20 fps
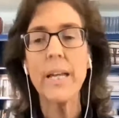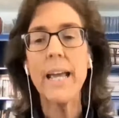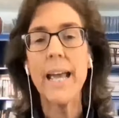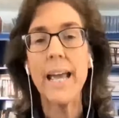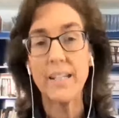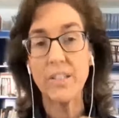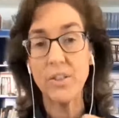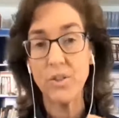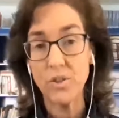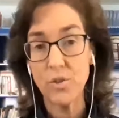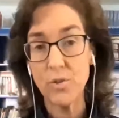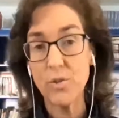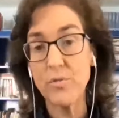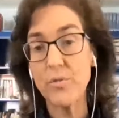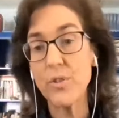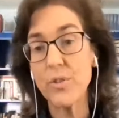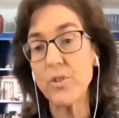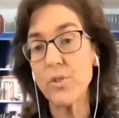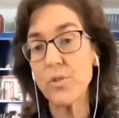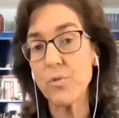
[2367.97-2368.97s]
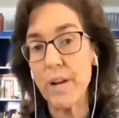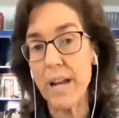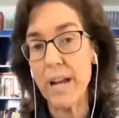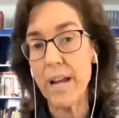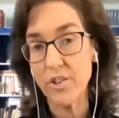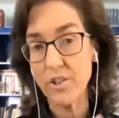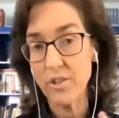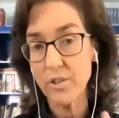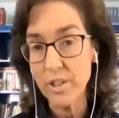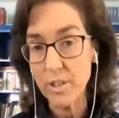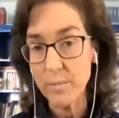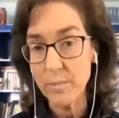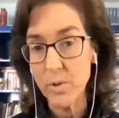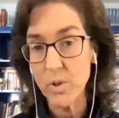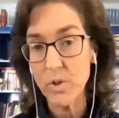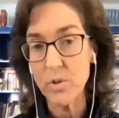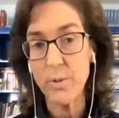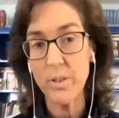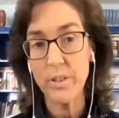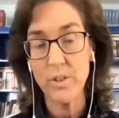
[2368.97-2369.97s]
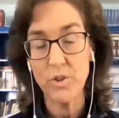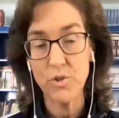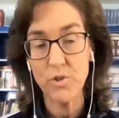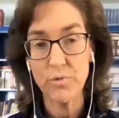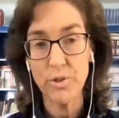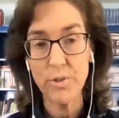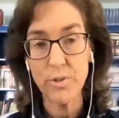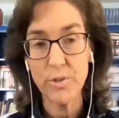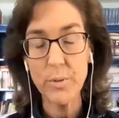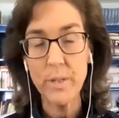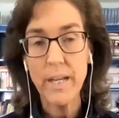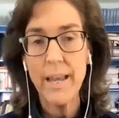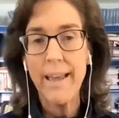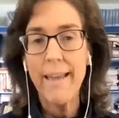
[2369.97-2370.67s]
and is universal, rational, immutable, and true.